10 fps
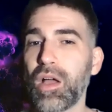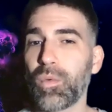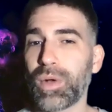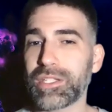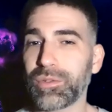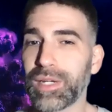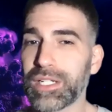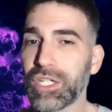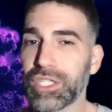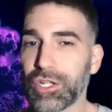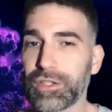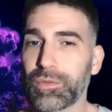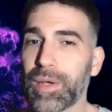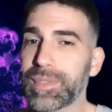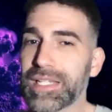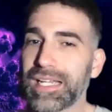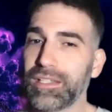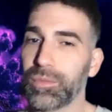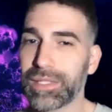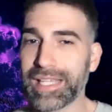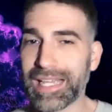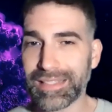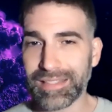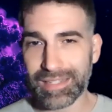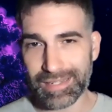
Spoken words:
Once you register on the website, you will get